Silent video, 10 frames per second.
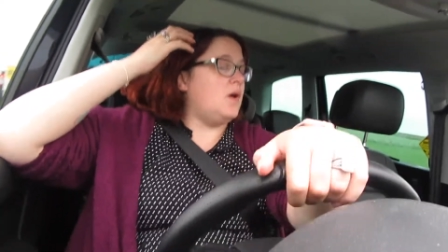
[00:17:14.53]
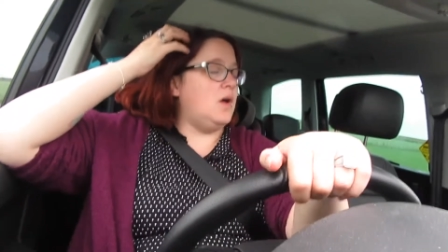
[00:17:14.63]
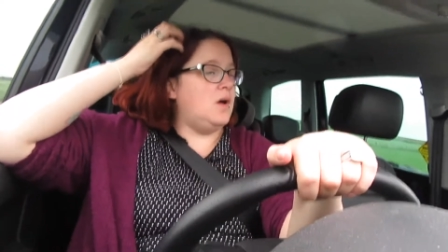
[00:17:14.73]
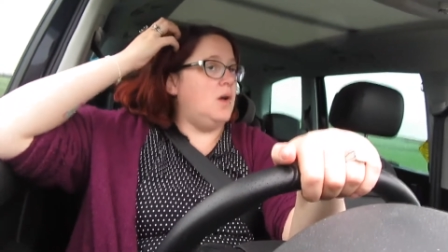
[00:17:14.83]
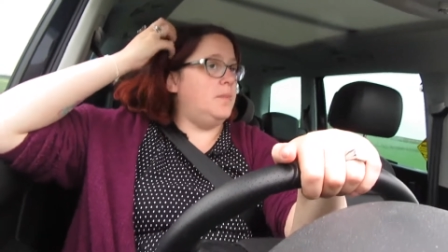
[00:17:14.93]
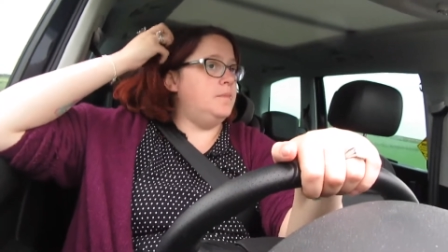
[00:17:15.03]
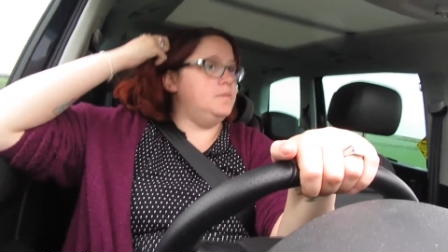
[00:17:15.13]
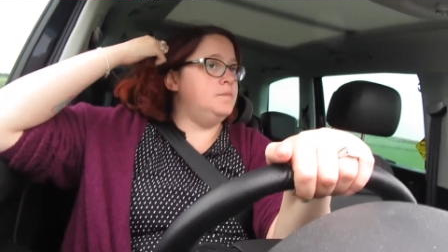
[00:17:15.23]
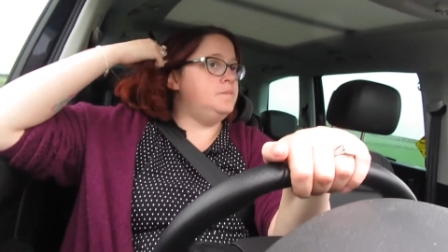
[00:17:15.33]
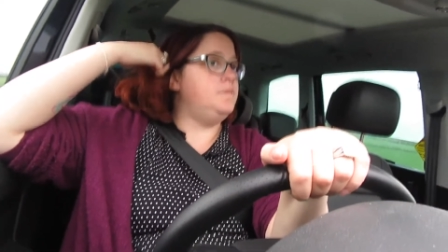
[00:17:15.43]

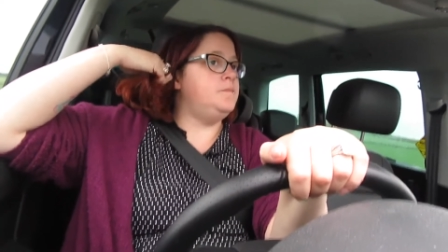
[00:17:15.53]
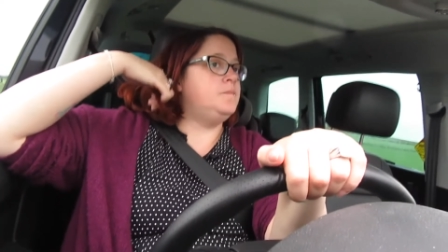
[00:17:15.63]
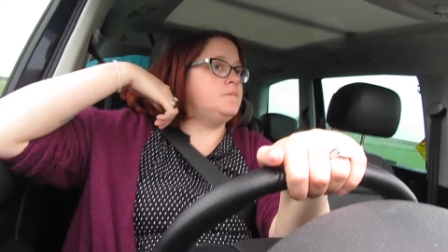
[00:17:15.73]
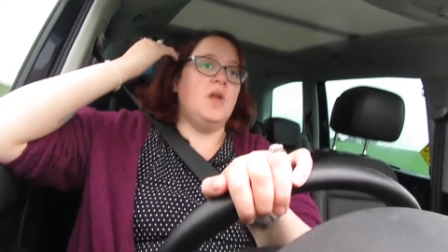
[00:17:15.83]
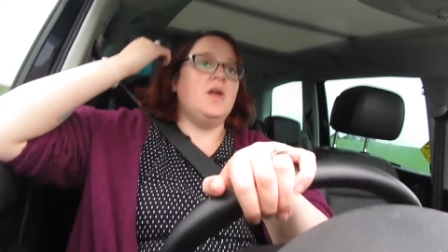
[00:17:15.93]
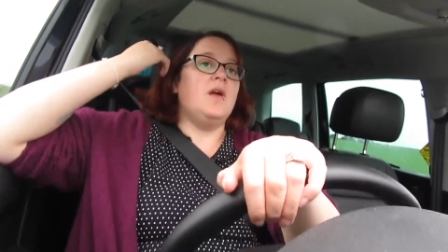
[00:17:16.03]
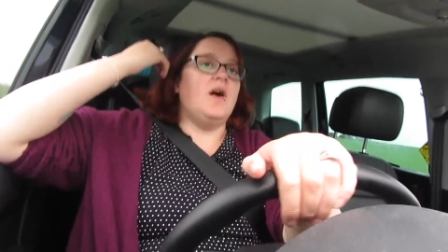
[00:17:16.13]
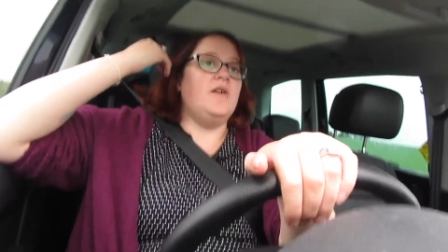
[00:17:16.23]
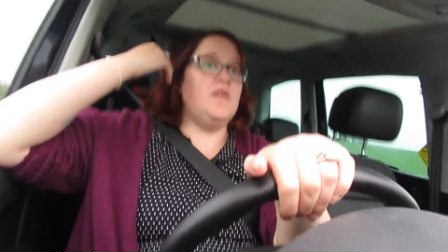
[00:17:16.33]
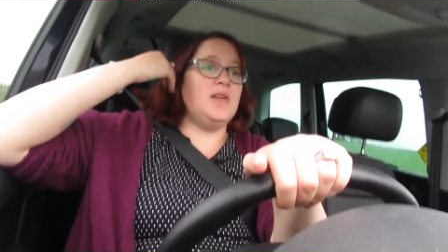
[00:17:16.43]

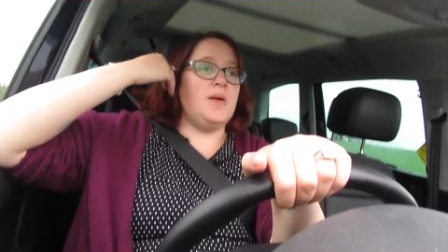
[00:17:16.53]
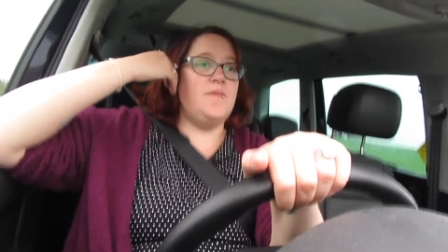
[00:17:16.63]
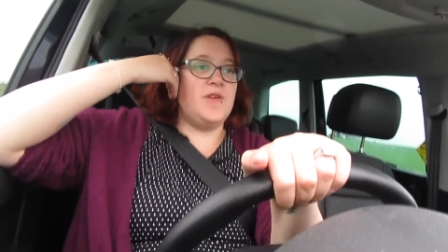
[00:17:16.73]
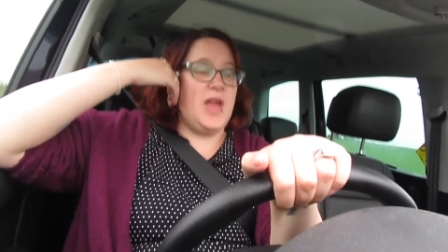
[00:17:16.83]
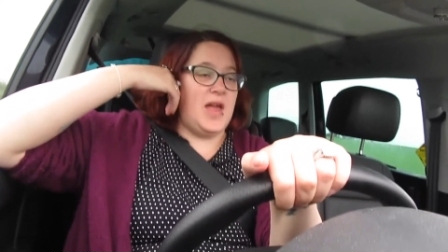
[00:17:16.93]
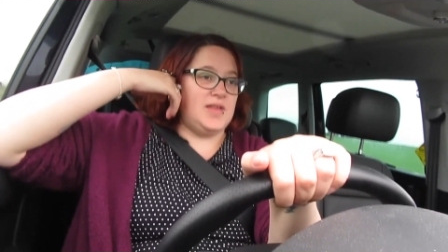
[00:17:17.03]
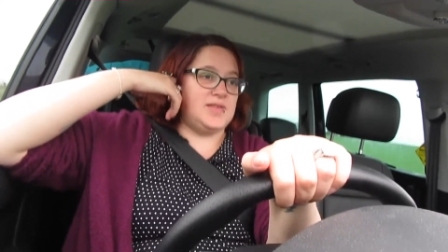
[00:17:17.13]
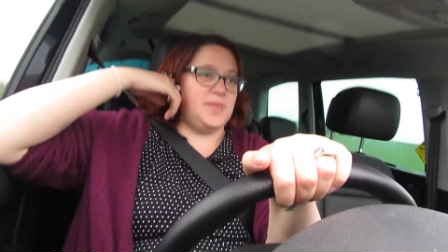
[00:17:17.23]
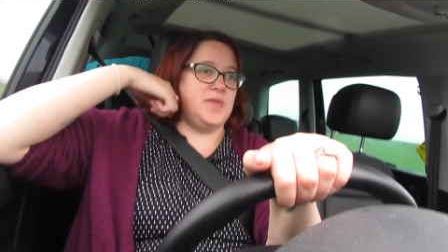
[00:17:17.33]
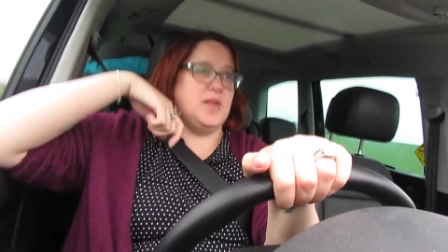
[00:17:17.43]
I feel like I'm
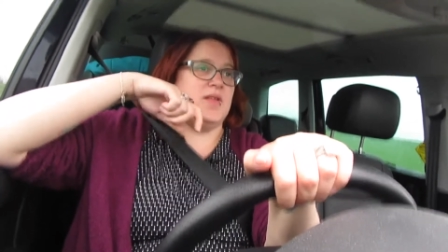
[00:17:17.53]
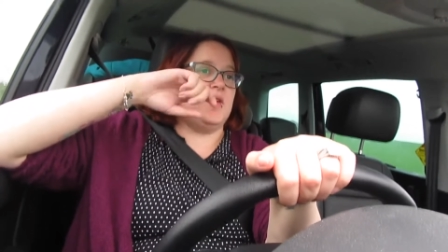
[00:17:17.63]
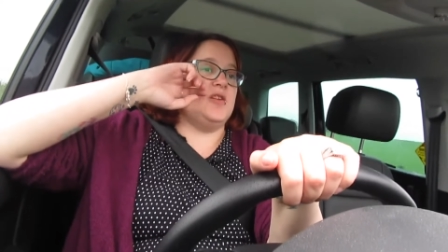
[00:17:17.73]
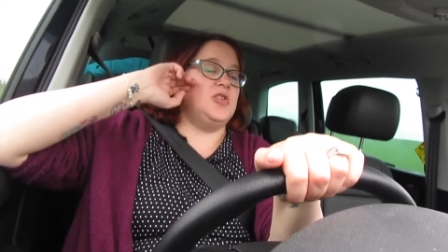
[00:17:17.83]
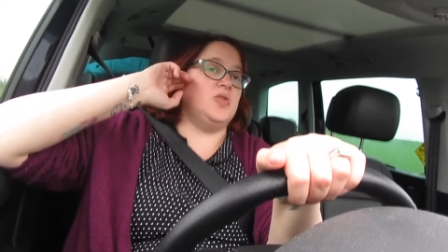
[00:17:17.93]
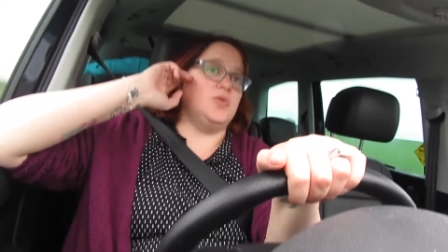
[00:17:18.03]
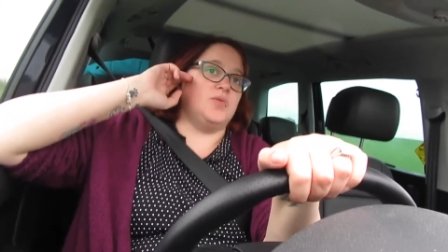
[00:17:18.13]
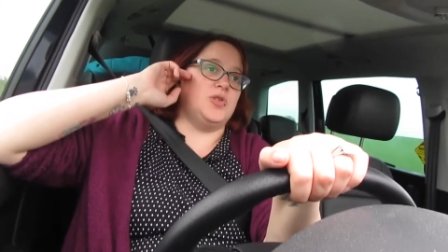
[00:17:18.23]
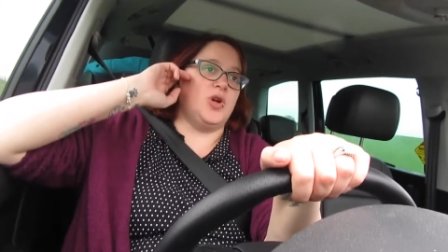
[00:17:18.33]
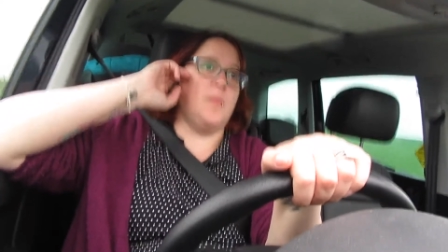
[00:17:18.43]
forgetting something, like I should go
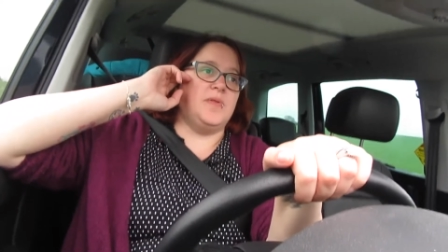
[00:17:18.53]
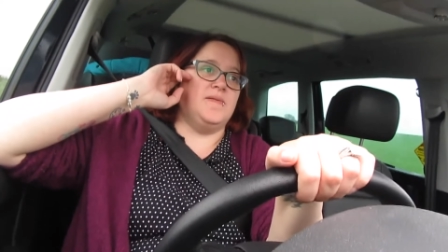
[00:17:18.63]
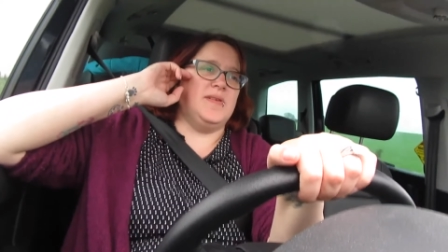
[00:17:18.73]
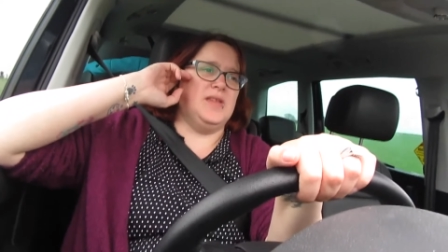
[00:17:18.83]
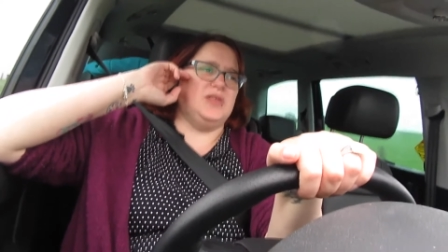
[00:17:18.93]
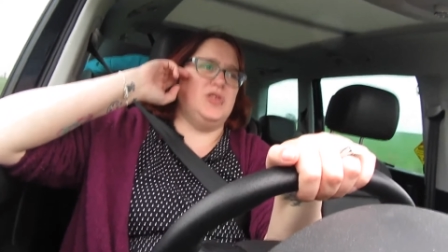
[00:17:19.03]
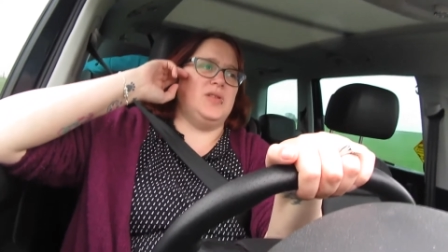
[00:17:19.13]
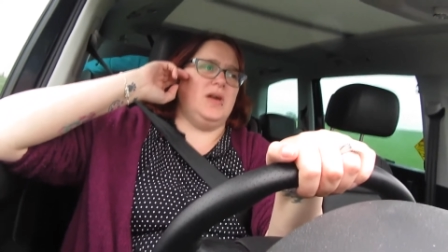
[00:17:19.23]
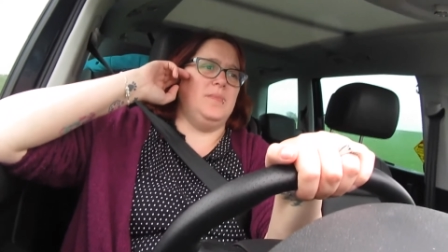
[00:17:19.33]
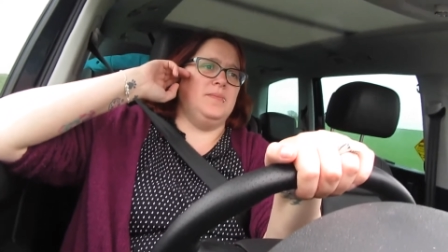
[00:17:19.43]
to a shop in the village
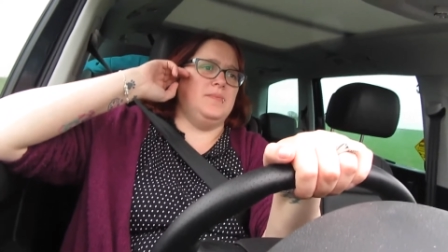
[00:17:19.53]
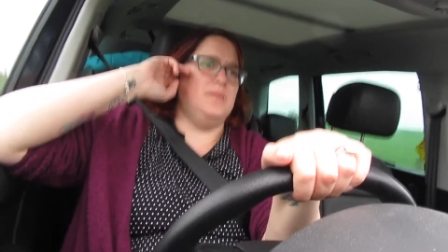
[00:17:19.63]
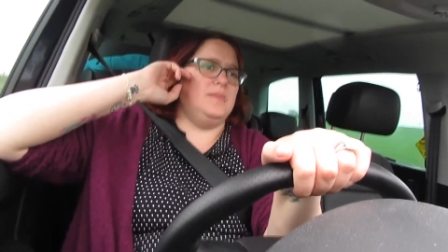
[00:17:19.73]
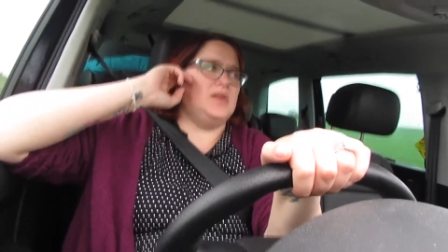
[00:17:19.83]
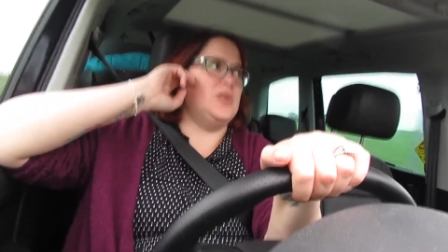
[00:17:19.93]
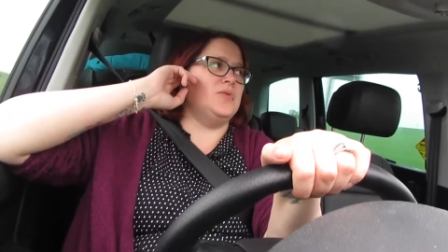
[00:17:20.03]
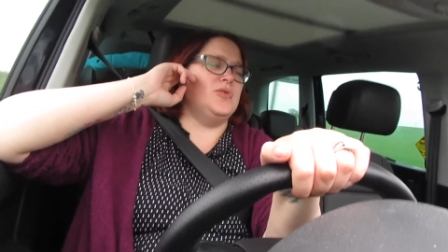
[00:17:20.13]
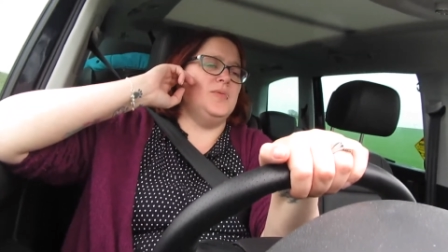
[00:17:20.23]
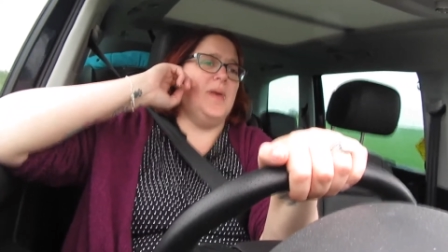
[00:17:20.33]
that I'm meant to go to,